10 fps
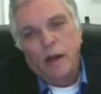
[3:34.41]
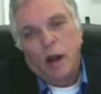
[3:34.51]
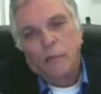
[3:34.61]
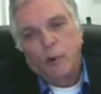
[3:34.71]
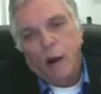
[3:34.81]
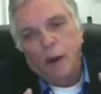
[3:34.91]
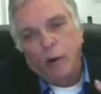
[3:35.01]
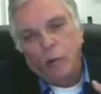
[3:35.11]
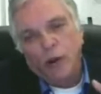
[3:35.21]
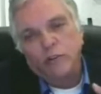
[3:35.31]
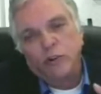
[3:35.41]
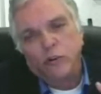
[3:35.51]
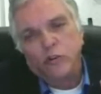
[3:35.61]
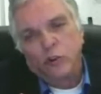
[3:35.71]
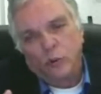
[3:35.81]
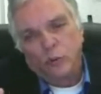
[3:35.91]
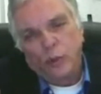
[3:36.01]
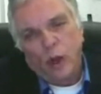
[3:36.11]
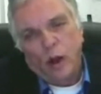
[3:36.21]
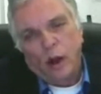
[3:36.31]
A prominent researcher
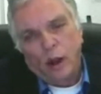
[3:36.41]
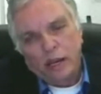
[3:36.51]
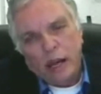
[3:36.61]
uh,